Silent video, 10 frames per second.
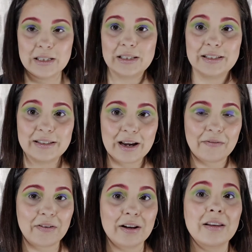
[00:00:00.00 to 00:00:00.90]
is
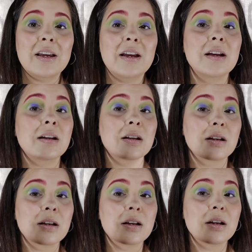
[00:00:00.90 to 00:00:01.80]
definitely
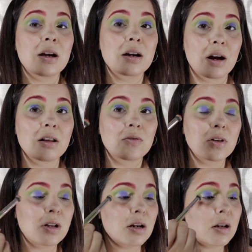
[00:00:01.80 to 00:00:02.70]
a
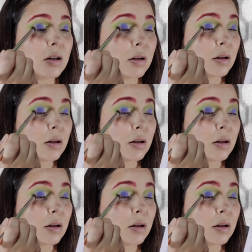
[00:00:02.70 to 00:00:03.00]
colorful look.